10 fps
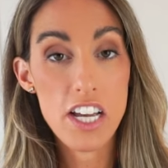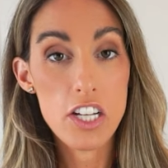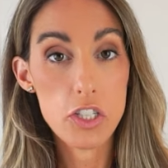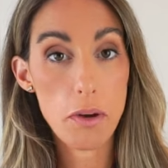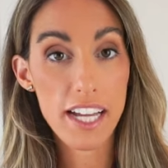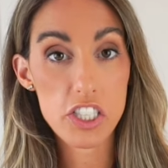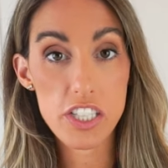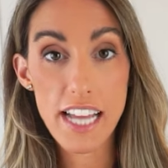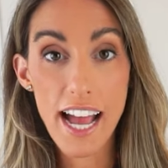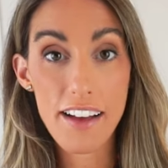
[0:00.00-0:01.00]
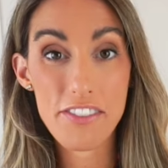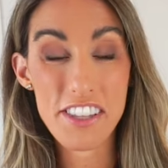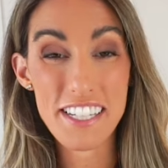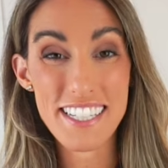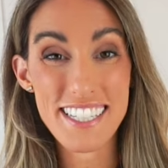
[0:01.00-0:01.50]
So I actually have
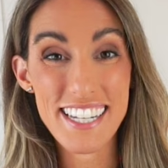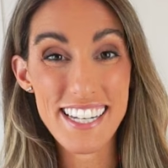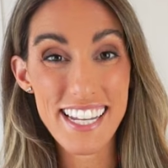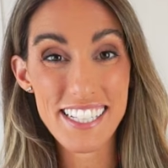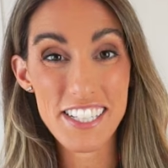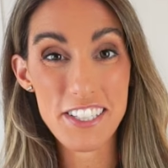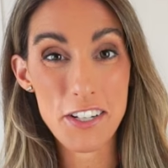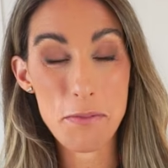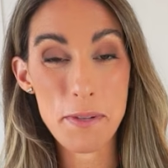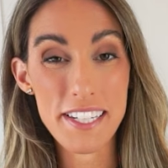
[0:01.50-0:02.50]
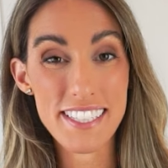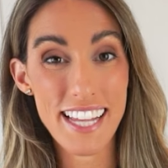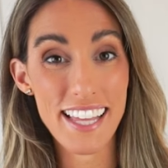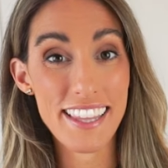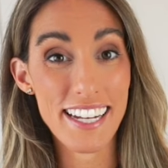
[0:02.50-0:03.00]
this knit two-piece
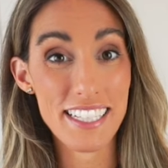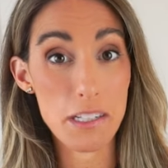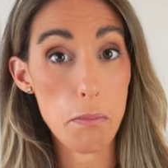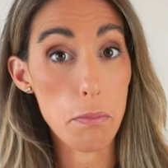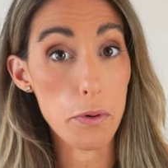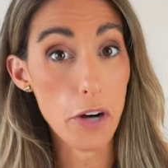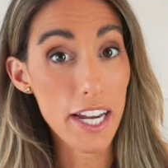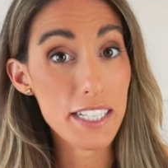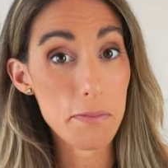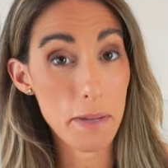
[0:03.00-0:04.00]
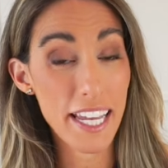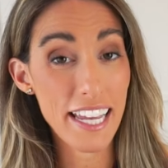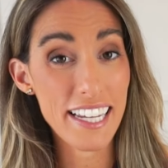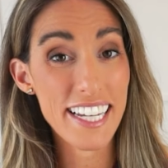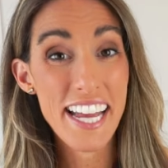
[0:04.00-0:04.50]
set that is bright
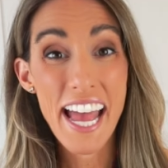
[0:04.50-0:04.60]
pink,